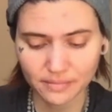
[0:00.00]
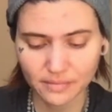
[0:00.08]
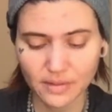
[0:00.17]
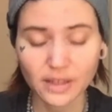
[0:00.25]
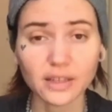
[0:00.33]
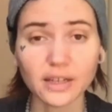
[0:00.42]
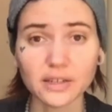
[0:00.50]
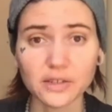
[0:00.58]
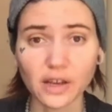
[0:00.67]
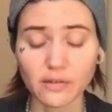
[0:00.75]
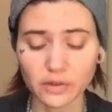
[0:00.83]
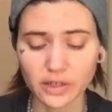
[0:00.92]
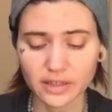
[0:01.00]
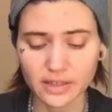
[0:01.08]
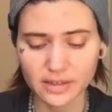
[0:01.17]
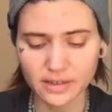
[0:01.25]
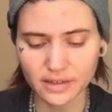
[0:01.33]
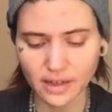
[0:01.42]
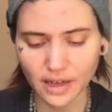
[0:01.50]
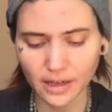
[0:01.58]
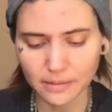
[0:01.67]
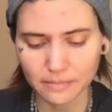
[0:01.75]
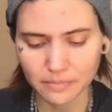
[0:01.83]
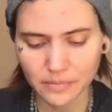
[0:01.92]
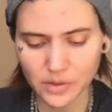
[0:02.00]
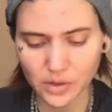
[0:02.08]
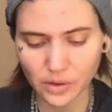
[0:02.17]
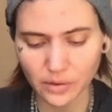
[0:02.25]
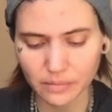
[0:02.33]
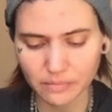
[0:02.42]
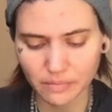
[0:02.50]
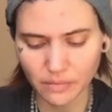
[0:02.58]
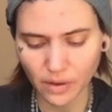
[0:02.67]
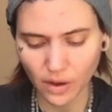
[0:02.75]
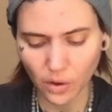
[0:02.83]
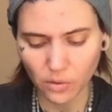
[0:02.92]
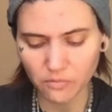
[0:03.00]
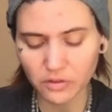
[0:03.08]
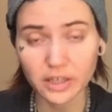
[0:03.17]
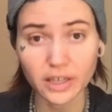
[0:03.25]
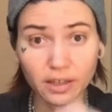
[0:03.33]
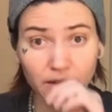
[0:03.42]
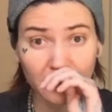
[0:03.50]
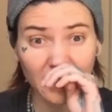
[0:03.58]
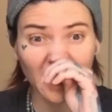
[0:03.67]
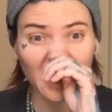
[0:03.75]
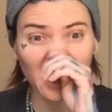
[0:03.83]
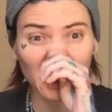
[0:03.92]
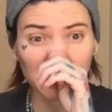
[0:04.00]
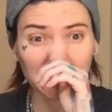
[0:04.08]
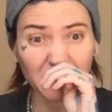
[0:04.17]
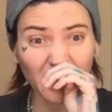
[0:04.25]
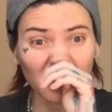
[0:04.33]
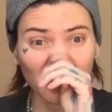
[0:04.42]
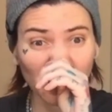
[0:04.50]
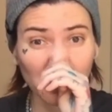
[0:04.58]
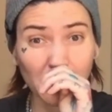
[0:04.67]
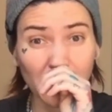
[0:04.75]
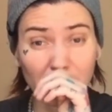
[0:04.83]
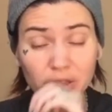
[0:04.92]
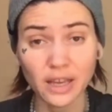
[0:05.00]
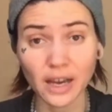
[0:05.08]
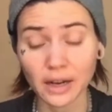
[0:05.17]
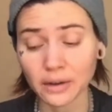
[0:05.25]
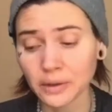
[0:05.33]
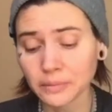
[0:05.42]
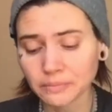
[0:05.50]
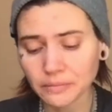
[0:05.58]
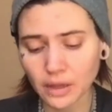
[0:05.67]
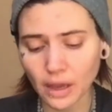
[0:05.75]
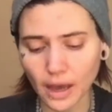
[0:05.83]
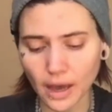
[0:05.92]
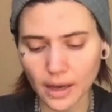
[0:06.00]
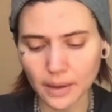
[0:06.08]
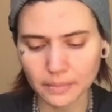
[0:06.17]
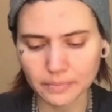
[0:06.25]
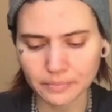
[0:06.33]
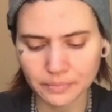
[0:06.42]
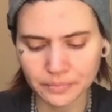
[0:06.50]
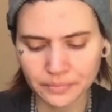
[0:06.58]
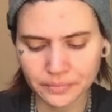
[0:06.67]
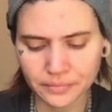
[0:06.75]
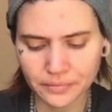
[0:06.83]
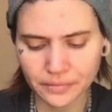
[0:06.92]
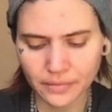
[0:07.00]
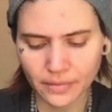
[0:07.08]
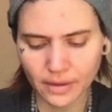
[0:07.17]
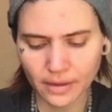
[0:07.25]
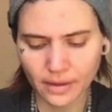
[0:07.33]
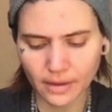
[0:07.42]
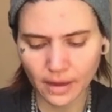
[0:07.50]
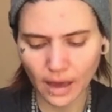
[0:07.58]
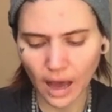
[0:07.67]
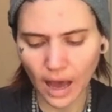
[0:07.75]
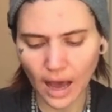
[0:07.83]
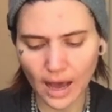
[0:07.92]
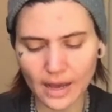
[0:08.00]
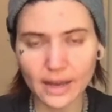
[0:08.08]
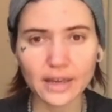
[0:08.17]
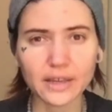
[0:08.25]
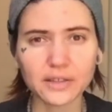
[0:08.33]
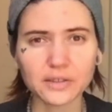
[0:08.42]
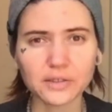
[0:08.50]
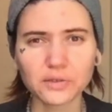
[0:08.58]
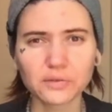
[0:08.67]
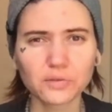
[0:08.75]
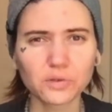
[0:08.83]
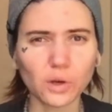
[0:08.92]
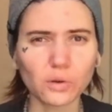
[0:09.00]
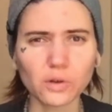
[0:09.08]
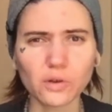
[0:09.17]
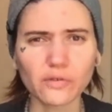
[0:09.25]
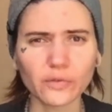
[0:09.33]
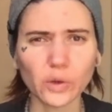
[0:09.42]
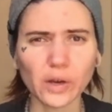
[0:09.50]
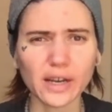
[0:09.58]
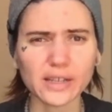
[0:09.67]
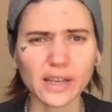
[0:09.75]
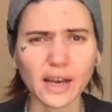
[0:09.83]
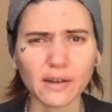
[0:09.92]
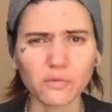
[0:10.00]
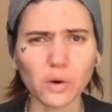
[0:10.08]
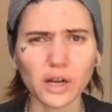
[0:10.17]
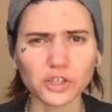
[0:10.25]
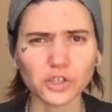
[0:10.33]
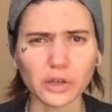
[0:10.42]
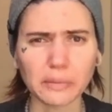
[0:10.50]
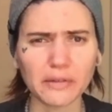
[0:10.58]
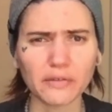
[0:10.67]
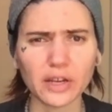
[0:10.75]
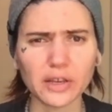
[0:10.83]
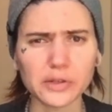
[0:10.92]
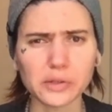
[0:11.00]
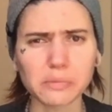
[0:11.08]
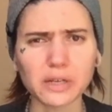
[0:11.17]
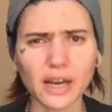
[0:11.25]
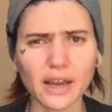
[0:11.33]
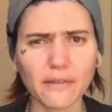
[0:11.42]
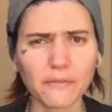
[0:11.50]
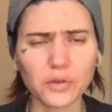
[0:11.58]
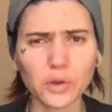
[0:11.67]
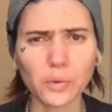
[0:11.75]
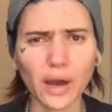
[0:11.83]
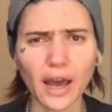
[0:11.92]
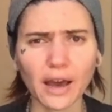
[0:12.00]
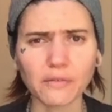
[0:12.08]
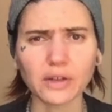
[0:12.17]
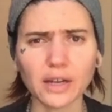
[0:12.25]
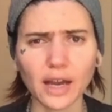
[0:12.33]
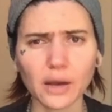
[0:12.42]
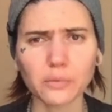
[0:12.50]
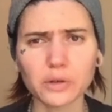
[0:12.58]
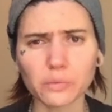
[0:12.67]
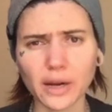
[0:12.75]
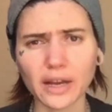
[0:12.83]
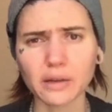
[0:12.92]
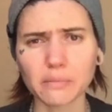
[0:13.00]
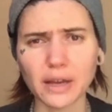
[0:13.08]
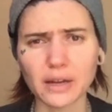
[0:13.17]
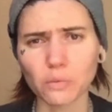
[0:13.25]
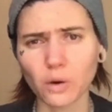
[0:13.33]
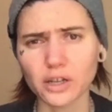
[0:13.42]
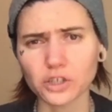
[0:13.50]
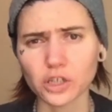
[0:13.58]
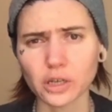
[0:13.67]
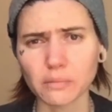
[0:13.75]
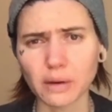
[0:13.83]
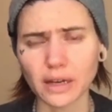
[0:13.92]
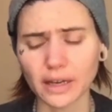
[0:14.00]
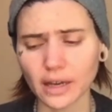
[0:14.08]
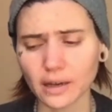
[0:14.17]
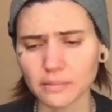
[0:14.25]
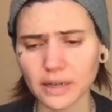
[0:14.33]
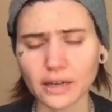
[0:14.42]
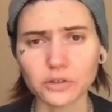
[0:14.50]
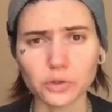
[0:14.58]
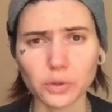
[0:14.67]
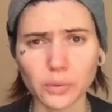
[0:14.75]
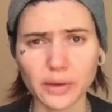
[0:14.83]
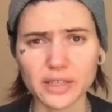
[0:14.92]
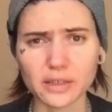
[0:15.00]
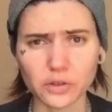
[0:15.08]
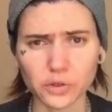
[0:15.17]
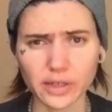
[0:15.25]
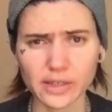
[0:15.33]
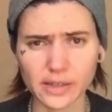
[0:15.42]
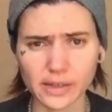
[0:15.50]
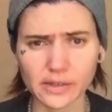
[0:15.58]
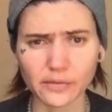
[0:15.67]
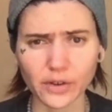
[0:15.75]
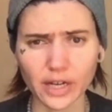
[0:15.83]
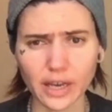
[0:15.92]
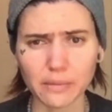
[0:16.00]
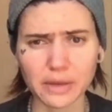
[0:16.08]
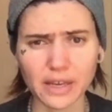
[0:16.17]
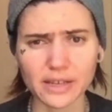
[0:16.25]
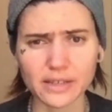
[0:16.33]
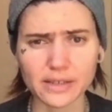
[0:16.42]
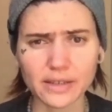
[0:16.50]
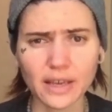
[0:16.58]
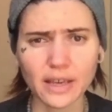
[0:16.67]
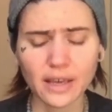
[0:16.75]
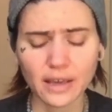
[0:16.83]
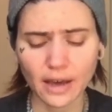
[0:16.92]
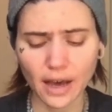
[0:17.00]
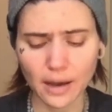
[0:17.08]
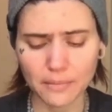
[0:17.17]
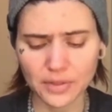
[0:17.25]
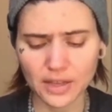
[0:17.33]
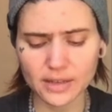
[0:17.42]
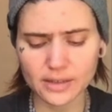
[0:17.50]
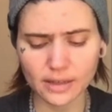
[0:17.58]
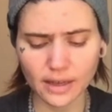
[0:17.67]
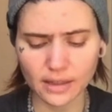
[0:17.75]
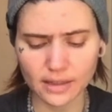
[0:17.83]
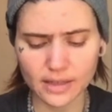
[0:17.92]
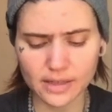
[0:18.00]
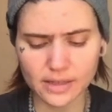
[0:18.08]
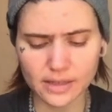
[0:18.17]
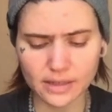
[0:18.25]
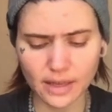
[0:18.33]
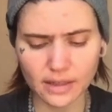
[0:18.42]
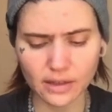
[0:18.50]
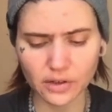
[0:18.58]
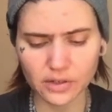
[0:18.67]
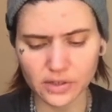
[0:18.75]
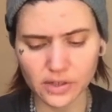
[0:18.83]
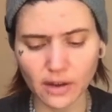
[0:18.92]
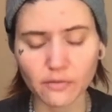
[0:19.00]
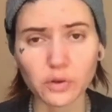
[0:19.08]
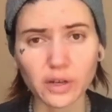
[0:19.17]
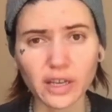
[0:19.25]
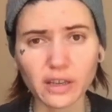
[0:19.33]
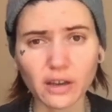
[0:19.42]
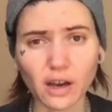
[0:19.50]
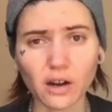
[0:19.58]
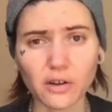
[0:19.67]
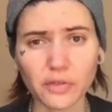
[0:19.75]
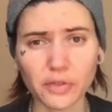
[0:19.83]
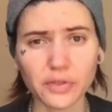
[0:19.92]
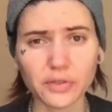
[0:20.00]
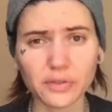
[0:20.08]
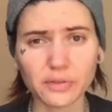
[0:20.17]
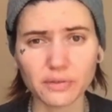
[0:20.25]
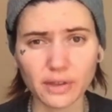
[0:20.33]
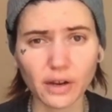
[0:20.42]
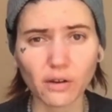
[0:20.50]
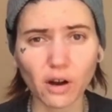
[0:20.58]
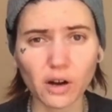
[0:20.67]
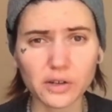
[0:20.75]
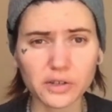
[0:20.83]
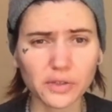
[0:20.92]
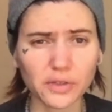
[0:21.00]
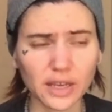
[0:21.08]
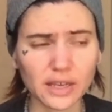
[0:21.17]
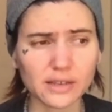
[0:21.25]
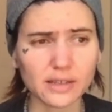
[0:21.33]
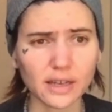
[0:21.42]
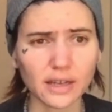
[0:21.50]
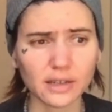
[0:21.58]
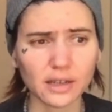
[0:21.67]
they discover in this. So hopefully they come a long way with that. I don't know if you guys have watched all my videos, but if you haven't, I would recommend watching my Natural Ways to Treat Schizophrenia, because things like this that they're discovering there are things that